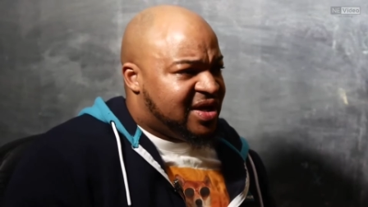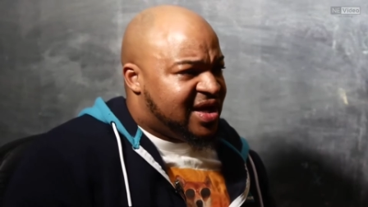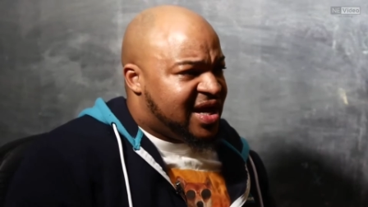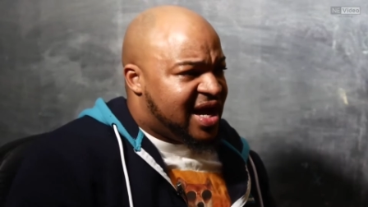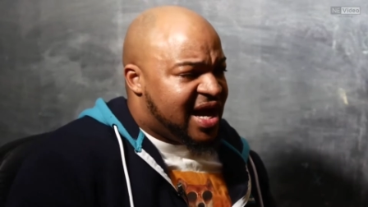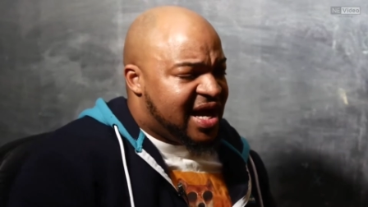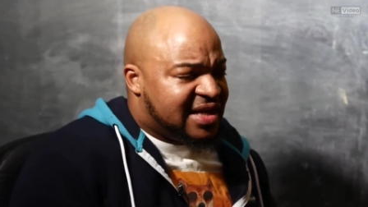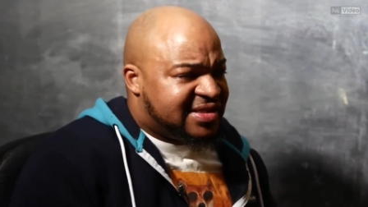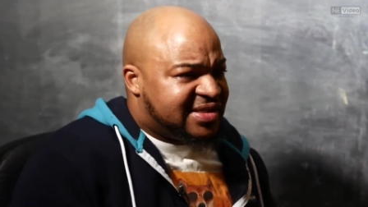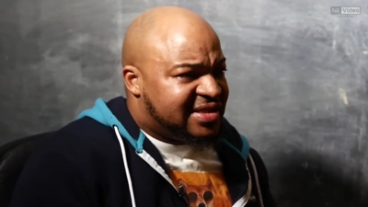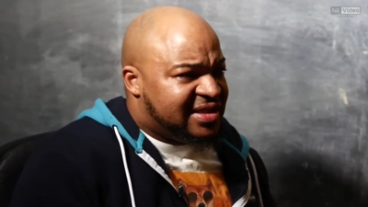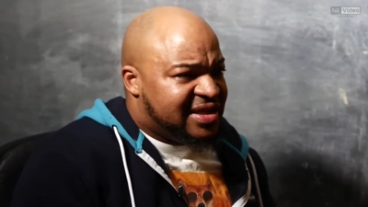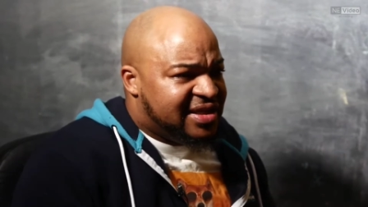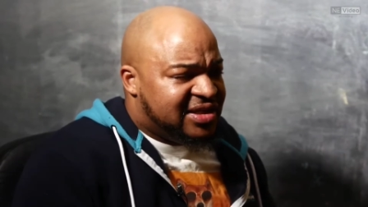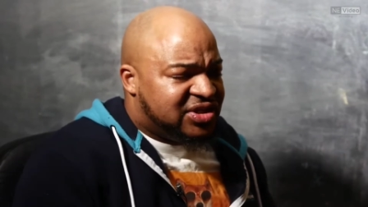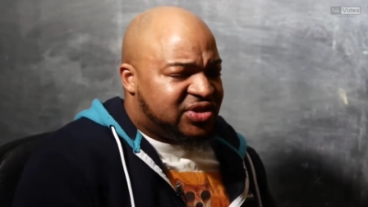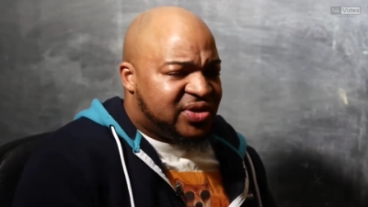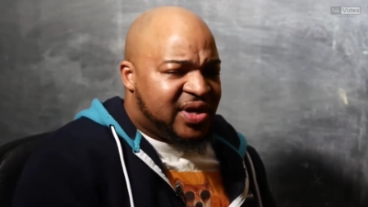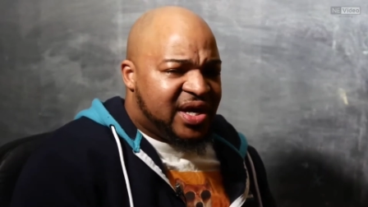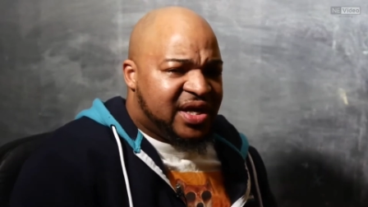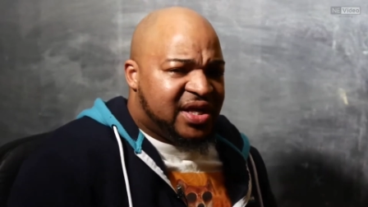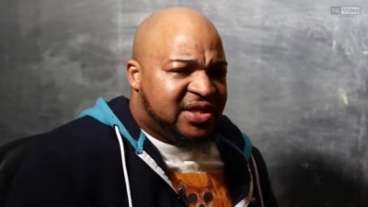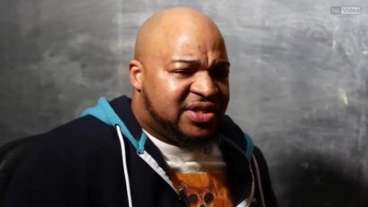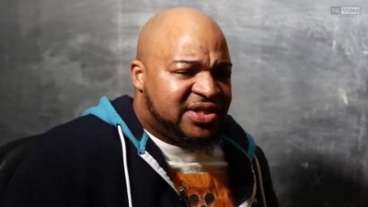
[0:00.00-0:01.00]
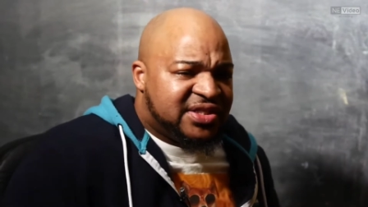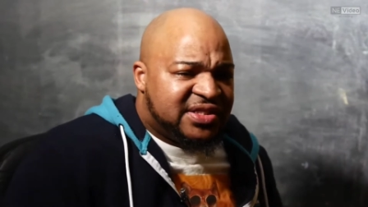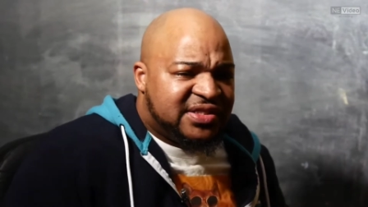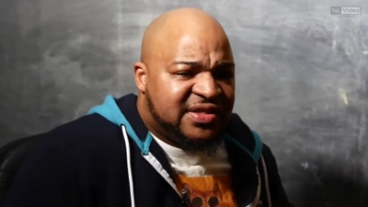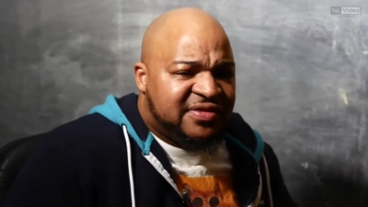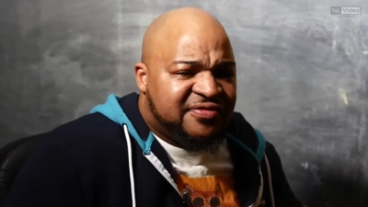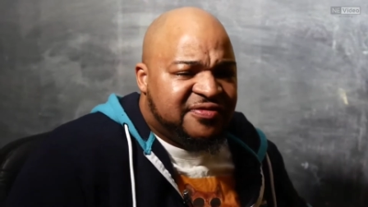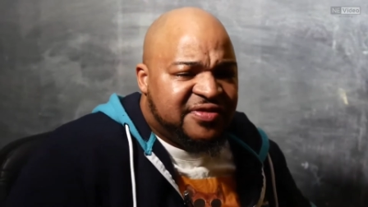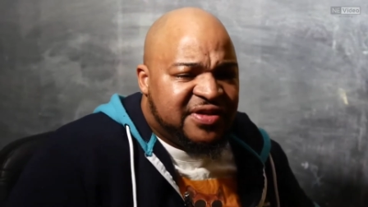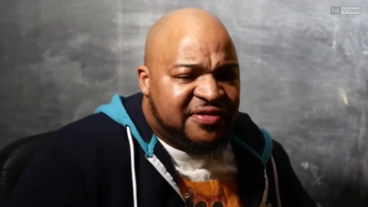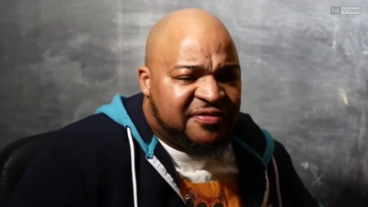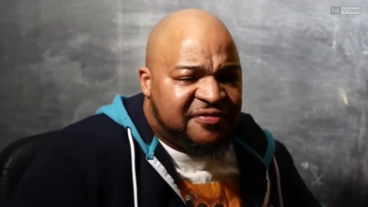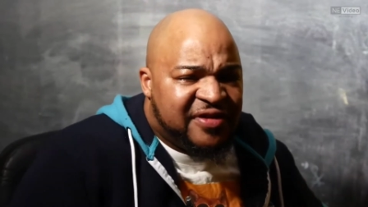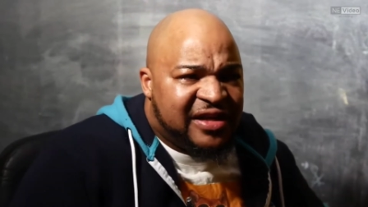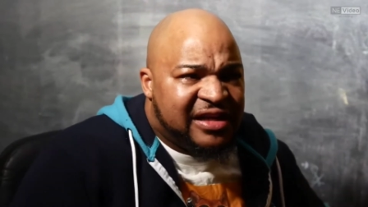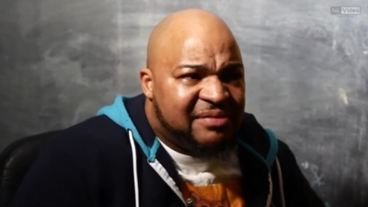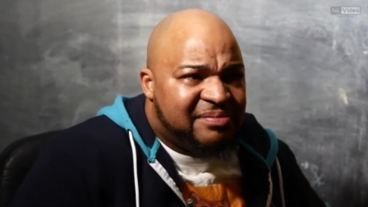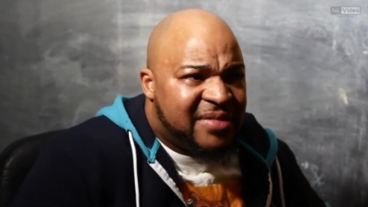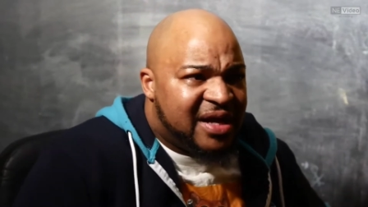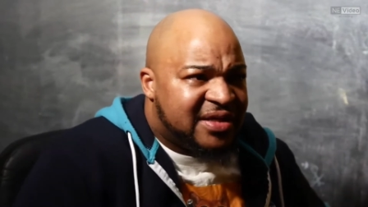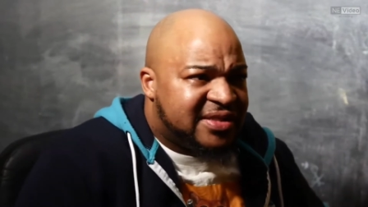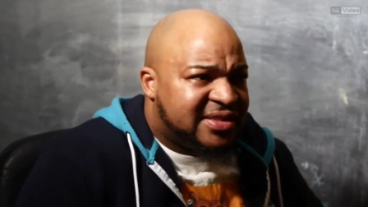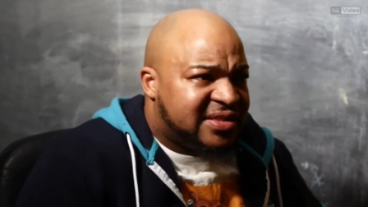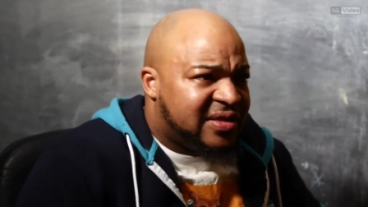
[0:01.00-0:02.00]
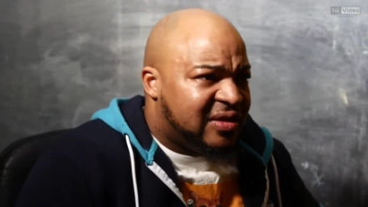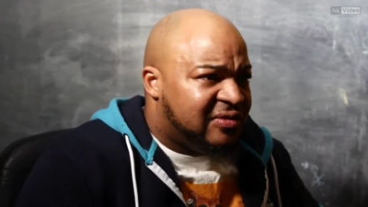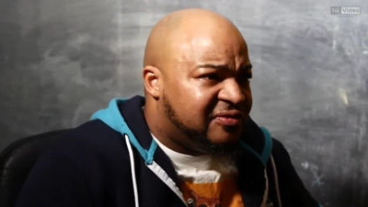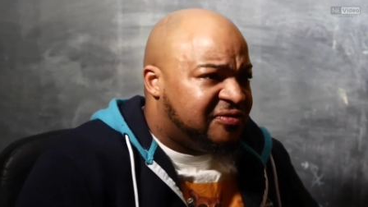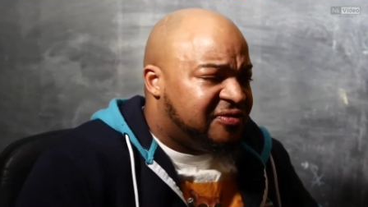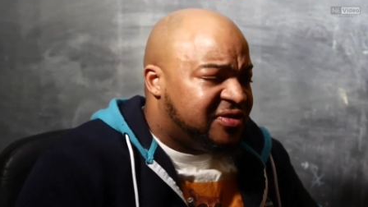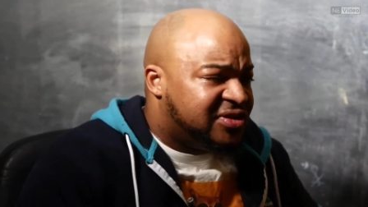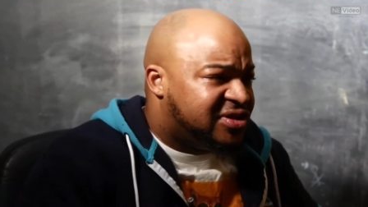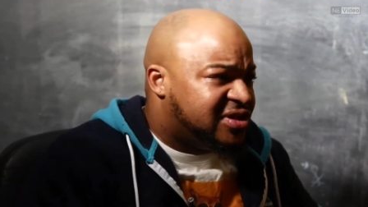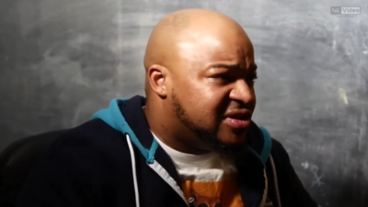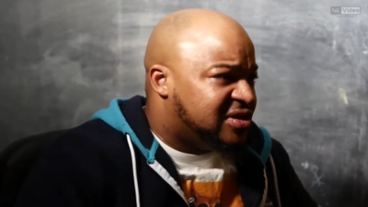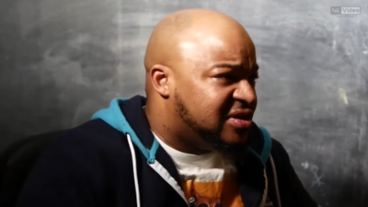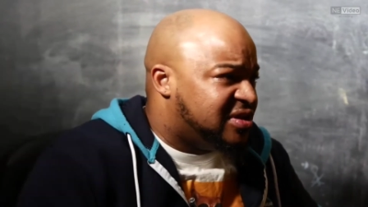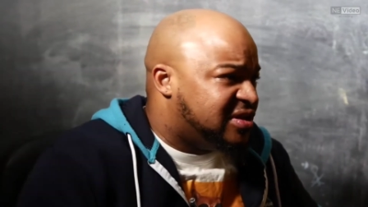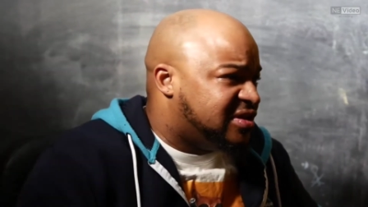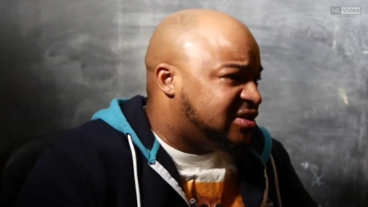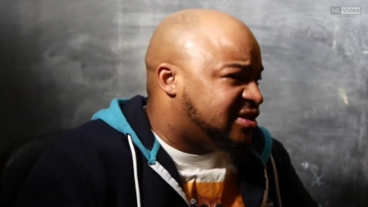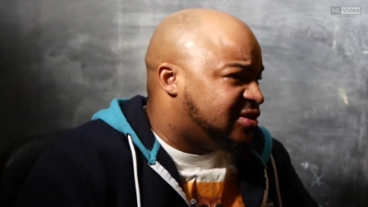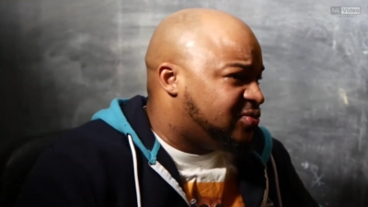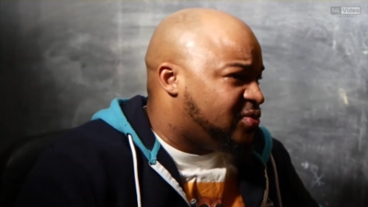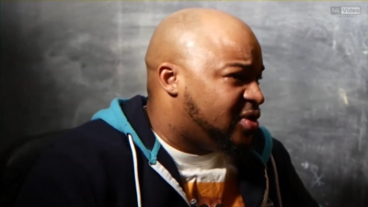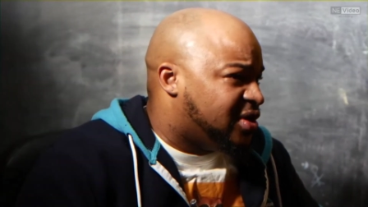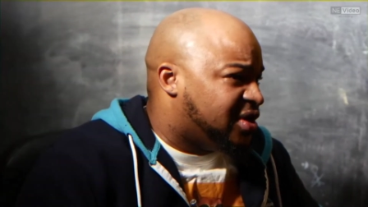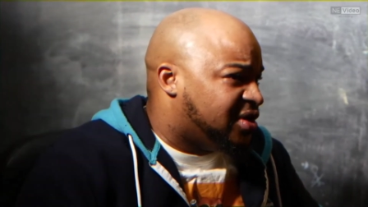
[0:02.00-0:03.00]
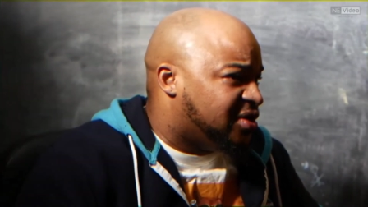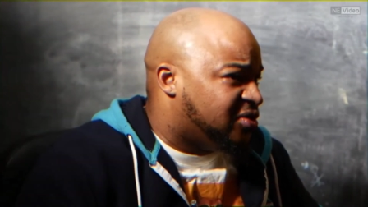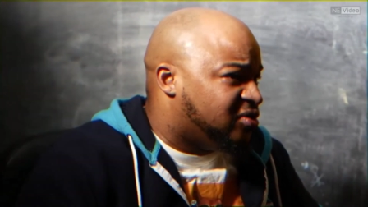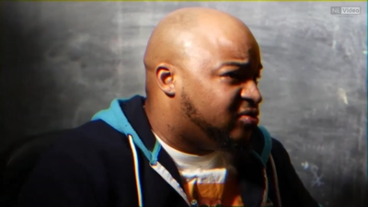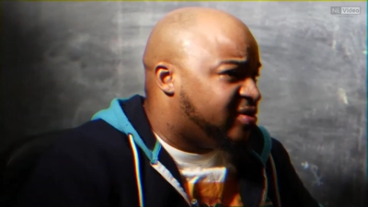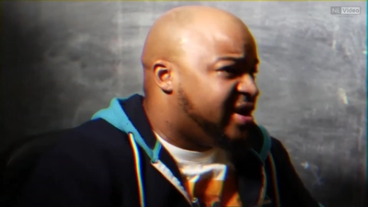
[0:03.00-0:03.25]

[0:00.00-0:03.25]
constantly trying to just develop myself into one of the